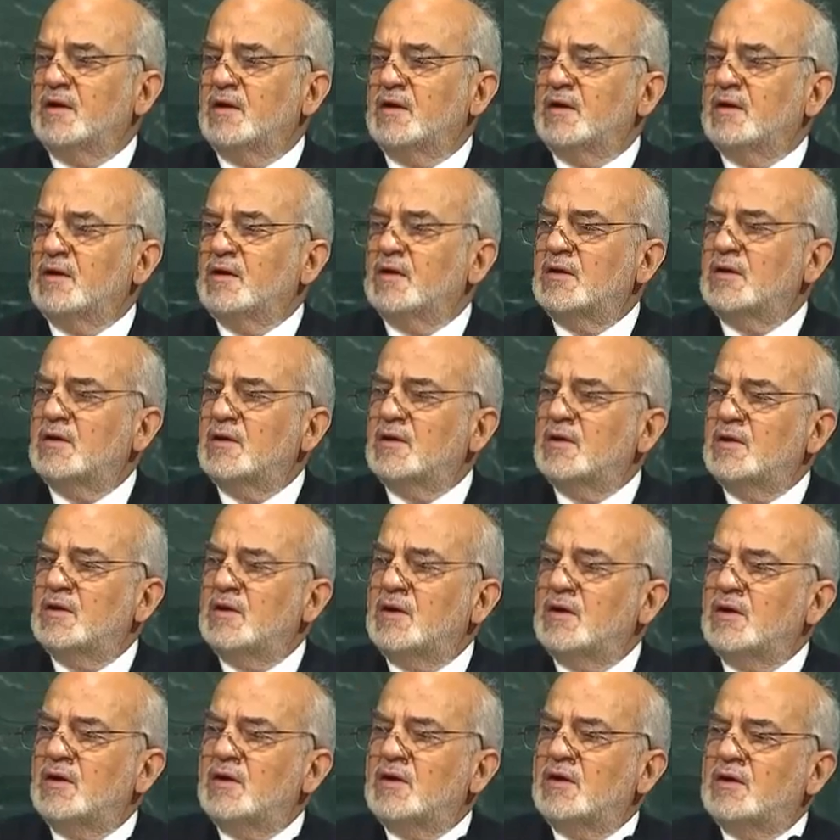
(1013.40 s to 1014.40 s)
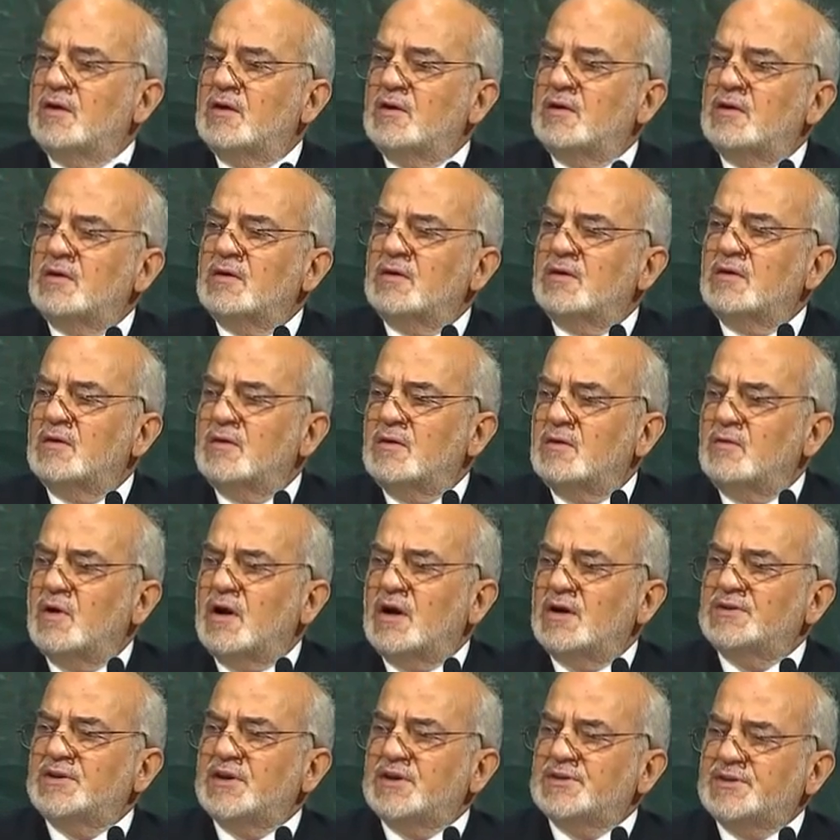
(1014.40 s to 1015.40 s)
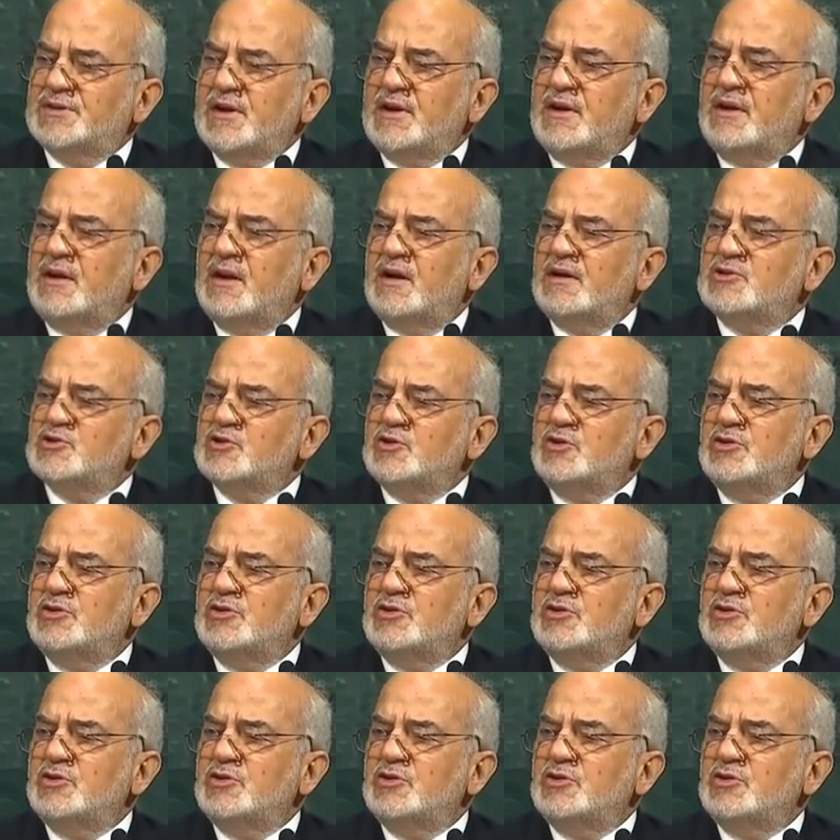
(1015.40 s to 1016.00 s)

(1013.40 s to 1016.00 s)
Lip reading: to spread the values of tolerance